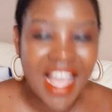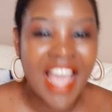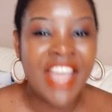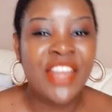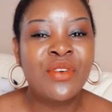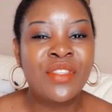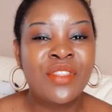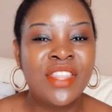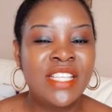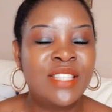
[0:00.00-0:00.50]
I
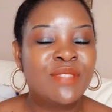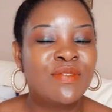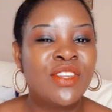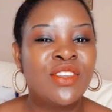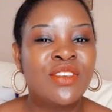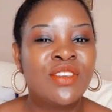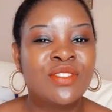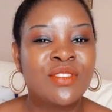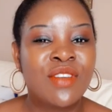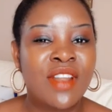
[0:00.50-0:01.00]
know this
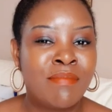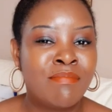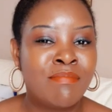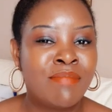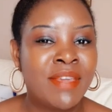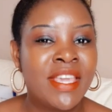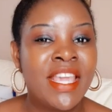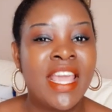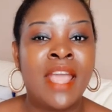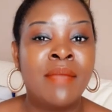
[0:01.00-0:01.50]
video is gonna
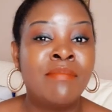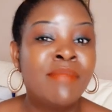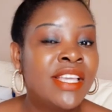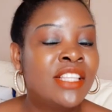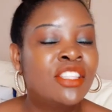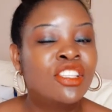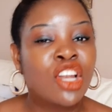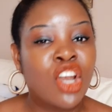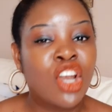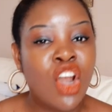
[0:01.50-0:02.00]
be a
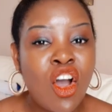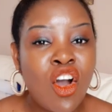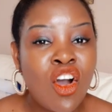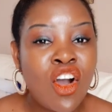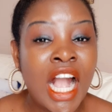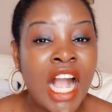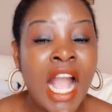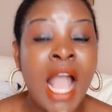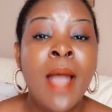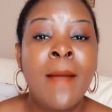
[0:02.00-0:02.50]
bit
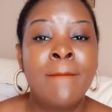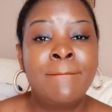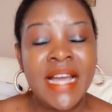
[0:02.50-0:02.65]
long,